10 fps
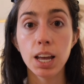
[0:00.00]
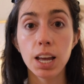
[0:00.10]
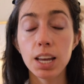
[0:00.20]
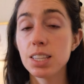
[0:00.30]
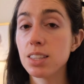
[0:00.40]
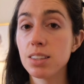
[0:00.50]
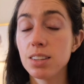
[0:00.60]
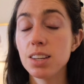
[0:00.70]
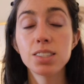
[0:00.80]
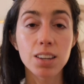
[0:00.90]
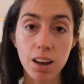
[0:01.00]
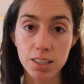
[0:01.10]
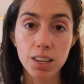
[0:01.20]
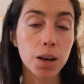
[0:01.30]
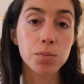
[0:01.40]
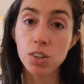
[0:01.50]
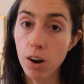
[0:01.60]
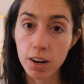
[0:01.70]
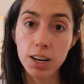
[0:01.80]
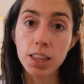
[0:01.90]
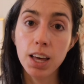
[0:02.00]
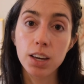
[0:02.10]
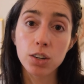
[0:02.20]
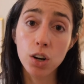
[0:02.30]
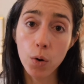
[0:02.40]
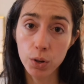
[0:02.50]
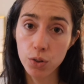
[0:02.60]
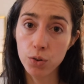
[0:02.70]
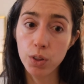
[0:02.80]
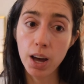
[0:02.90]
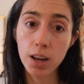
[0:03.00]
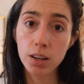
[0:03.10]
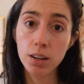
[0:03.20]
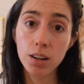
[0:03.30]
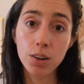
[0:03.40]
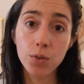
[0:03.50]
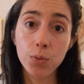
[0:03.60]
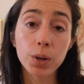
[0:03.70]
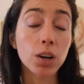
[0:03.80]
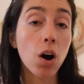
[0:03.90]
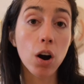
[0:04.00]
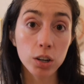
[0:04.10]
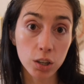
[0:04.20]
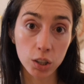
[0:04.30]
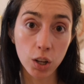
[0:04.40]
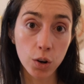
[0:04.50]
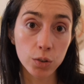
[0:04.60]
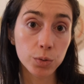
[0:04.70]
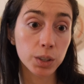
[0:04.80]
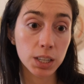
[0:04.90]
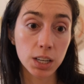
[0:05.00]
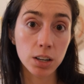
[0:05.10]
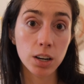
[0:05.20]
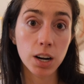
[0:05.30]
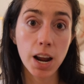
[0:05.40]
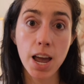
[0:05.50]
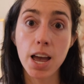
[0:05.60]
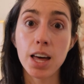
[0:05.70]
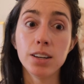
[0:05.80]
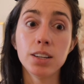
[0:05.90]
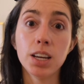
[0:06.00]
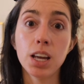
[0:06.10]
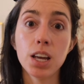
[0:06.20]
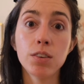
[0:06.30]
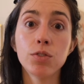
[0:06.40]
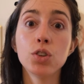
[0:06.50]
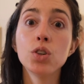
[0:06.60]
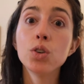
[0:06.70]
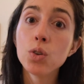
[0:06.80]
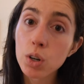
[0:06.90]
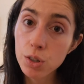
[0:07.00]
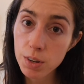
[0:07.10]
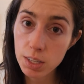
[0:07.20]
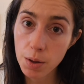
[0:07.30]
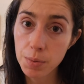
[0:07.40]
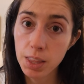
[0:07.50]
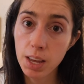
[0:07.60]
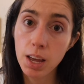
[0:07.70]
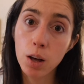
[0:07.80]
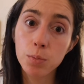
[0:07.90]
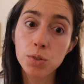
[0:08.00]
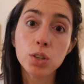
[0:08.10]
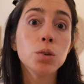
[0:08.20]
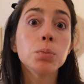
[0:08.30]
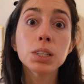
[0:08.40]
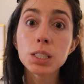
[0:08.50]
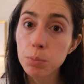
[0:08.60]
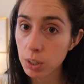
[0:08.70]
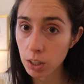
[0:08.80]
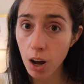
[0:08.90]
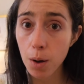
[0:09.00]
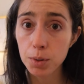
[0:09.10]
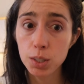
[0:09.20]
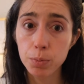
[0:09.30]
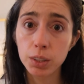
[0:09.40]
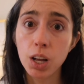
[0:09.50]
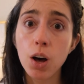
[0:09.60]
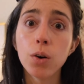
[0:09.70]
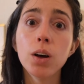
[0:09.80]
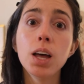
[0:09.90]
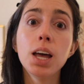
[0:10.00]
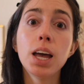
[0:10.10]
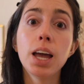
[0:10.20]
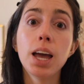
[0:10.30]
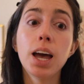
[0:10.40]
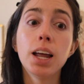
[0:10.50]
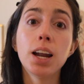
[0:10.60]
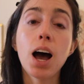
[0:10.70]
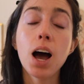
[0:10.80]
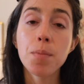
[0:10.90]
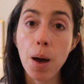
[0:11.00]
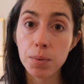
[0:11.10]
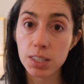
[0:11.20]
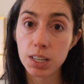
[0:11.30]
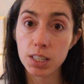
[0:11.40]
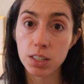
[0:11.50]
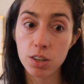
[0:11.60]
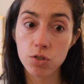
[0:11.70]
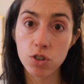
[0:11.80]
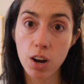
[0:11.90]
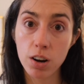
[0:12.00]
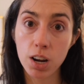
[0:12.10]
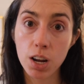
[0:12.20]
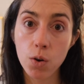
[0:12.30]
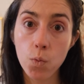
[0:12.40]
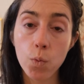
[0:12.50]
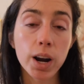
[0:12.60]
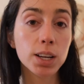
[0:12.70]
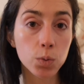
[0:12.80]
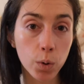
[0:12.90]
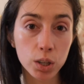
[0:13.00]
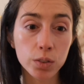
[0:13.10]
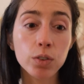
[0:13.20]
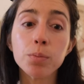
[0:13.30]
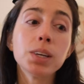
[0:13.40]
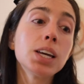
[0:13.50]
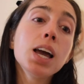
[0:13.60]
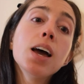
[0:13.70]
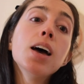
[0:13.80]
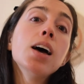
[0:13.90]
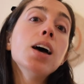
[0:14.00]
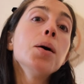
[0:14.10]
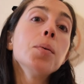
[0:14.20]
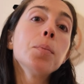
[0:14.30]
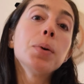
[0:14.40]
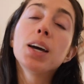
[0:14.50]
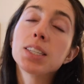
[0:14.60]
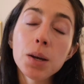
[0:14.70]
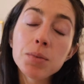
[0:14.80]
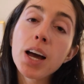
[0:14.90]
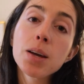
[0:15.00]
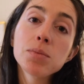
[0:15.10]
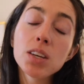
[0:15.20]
it sucks. I'm sorry that you're going through that. We aren't alone, we're here, and if you are doing something that helps you, please put in the comments below, and I'm happy to continue sharing what has worked for me, because sometimes